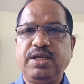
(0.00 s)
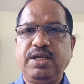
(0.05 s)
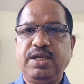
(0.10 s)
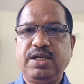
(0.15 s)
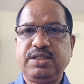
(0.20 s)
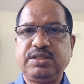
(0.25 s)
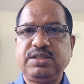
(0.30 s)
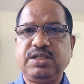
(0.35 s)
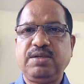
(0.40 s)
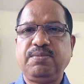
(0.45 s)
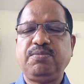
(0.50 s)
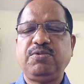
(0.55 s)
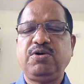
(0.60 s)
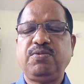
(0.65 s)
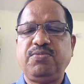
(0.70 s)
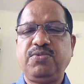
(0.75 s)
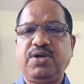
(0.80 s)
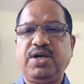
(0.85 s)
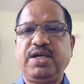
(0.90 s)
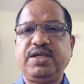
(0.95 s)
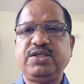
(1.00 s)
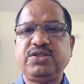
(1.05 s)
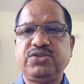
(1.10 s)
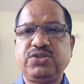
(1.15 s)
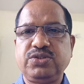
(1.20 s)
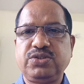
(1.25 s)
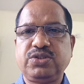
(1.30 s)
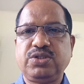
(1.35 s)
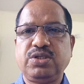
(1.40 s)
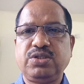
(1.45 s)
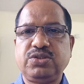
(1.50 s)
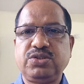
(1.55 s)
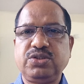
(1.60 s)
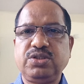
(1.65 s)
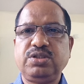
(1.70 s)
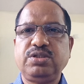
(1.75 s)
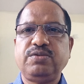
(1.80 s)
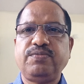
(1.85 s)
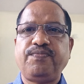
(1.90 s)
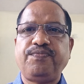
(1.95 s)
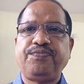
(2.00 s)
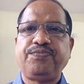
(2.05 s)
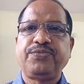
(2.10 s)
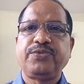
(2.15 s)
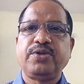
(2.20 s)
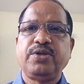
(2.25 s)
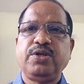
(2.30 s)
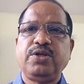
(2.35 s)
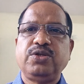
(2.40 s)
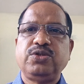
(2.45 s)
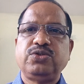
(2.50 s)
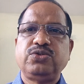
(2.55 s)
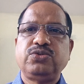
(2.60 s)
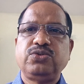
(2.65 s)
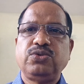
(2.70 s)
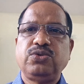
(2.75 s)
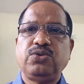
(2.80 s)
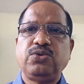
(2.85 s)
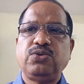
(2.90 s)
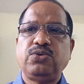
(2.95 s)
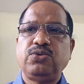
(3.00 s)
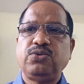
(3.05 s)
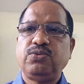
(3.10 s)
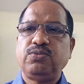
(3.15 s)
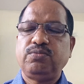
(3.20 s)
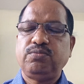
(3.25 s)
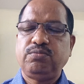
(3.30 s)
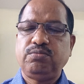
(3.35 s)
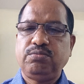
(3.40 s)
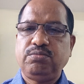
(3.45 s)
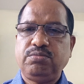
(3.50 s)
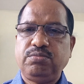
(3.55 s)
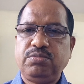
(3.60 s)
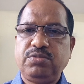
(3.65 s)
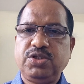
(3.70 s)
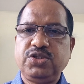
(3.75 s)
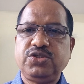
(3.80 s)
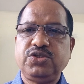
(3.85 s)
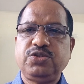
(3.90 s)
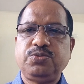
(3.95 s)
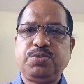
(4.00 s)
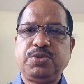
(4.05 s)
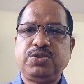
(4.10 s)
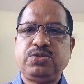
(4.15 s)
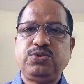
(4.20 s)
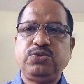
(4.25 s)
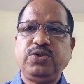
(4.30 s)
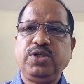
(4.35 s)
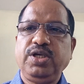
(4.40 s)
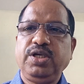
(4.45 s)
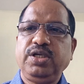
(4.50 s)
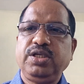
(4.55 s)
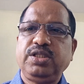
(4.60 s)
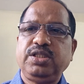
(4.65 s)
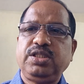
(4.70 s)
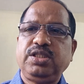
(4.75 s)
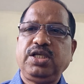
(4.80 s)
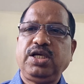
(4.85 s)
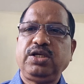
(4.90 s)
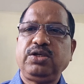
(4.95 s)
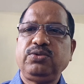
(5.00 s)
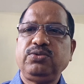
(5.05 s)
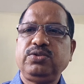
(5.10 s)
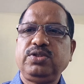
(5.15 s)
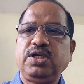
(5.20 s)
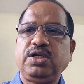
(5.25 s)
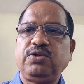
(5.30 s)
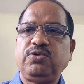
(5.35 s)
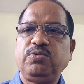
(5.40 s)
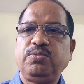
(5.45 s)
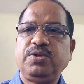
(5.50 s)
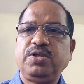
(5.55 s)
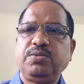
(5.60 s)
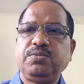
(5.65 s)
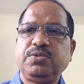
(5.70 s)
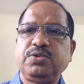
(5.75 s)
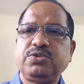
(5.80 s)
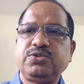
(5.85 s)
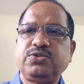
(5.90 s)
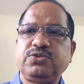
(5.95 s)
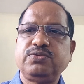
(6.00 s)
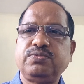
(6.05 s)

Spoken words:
exam of the IS is concerned. So this is for today. Thank you very much.